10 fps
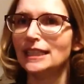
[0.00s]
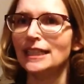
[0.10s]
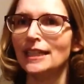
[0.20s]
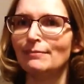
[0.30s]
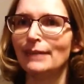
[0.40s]

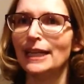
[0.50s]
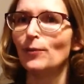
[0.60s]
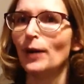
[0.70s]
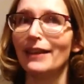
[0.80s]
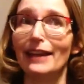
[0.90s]
in a
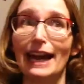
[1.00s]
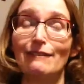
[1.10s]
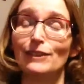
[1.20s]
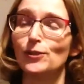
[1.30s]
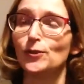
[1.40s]
way that I
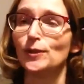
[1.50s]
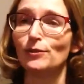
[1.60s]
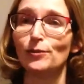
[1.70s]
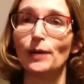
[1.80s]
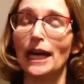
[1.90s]
haven't torn
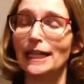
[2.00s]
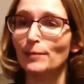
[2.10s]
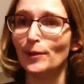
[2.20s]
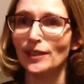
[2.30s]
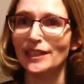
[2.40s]
through any
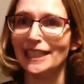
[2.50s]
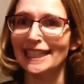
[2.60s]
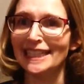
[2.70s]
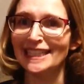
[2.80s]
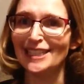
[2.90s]
book
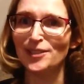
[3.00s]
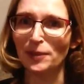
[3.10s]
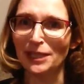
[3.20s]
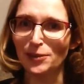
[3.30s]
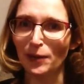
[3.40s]
in
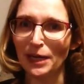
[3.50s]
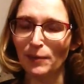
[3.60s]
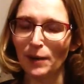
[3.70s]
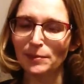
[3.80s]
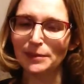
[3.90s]
2020
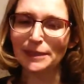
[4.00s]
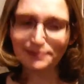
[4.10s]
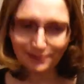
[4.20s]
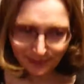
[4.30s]
probably.